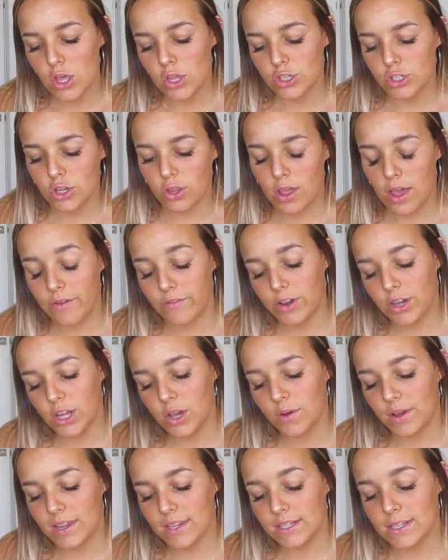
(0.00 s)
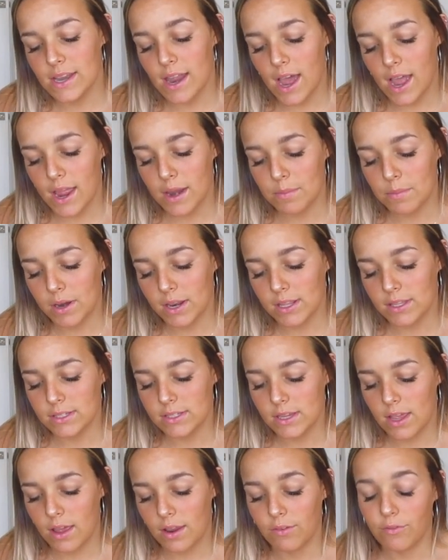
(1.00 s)
So that video is 9
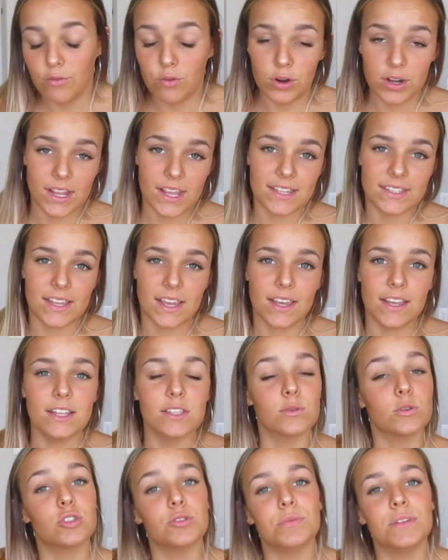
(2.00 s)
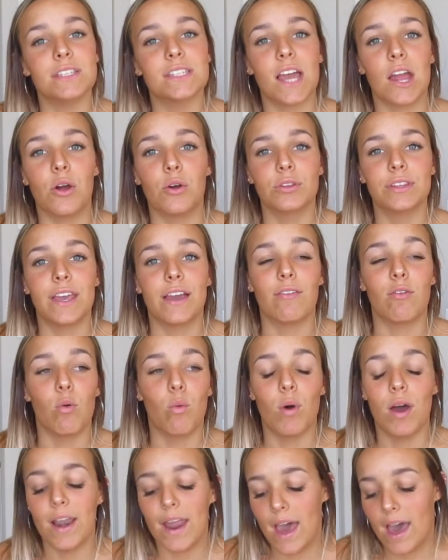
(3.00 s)
minutes and 48 seconds, which means I only have
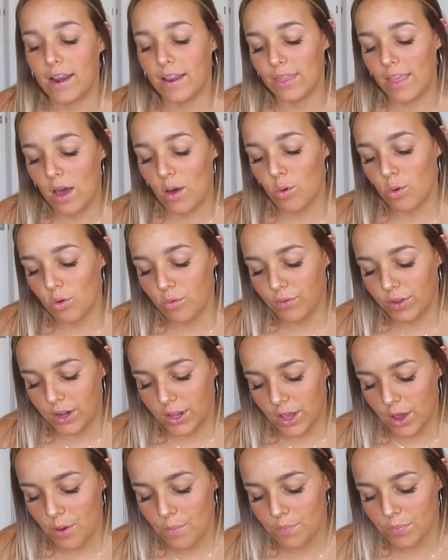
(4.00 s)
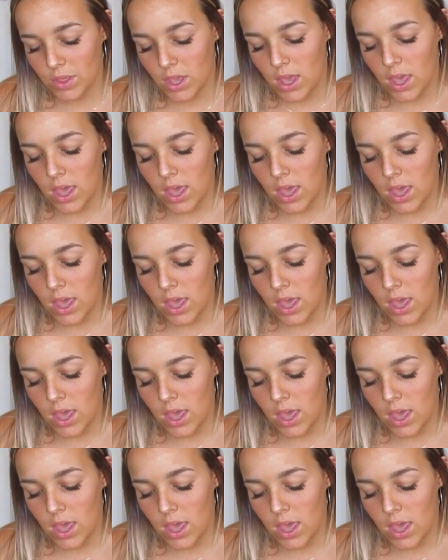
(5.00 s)
one ad in that whole video.